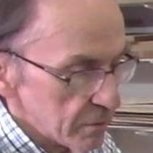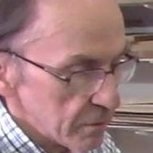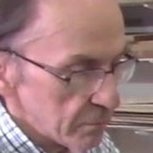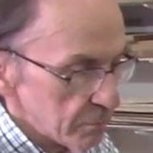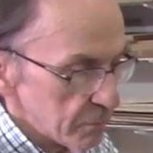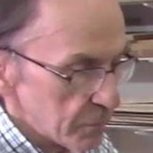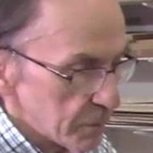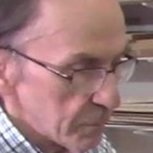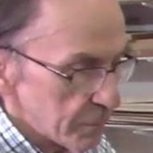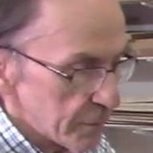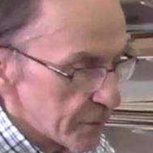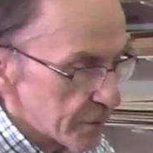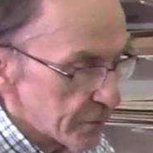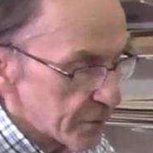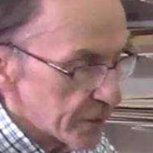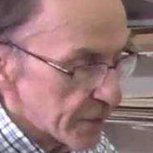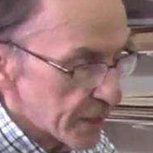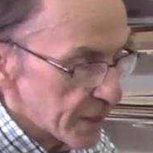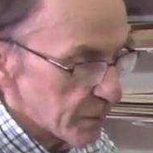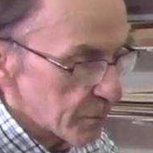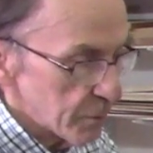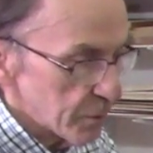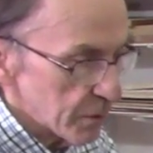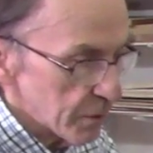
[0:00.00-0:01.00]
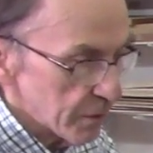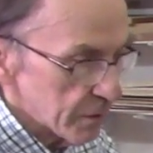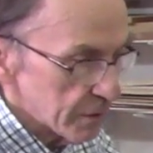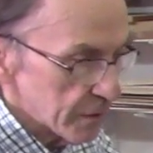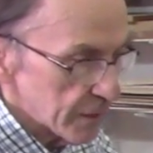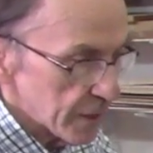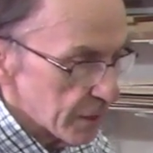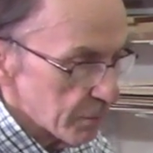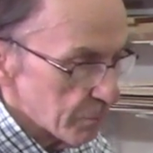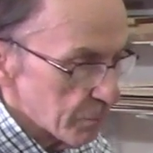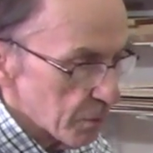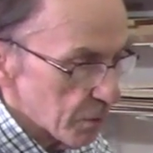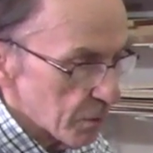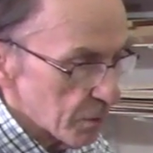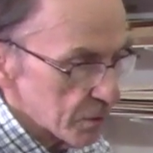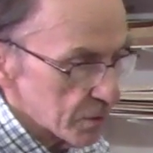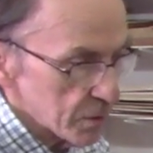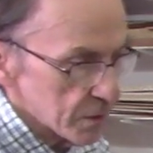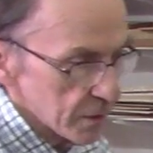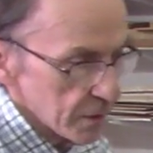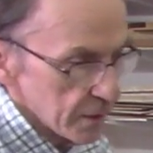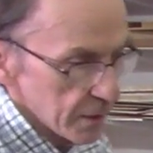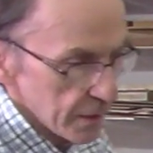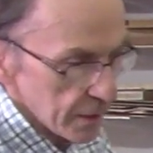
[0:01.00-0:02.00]
millimeter diameter guide
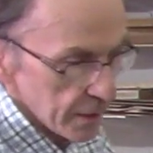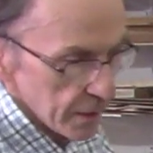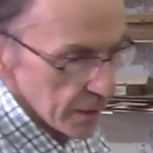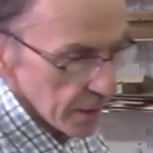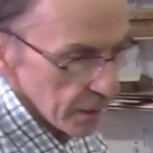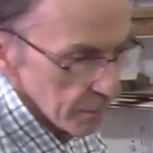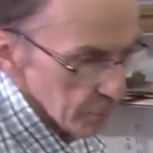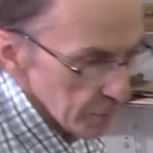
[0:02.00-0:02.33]
bars. And